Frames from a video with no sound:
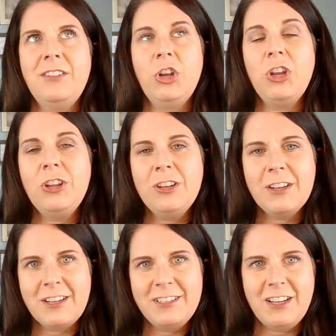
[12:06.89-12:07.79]

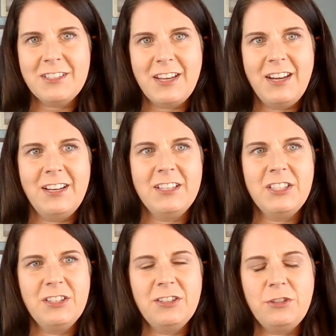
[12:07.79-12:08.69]
look intoxicated
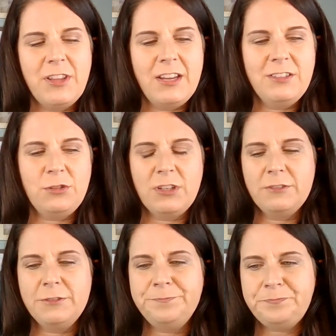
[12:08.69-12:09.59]
until they sort
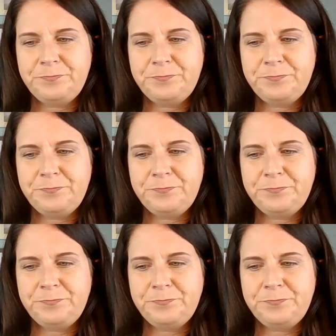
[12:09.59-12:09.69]
of